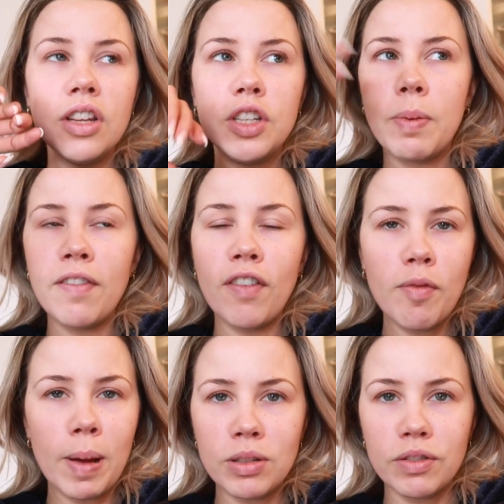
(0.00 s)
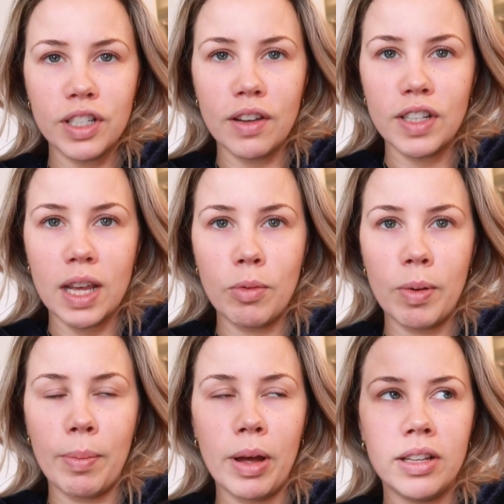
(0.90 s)
So you pay £5 to reserve a table
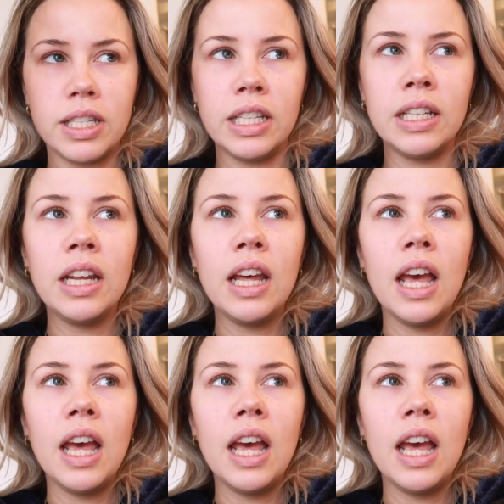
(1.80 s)
per person,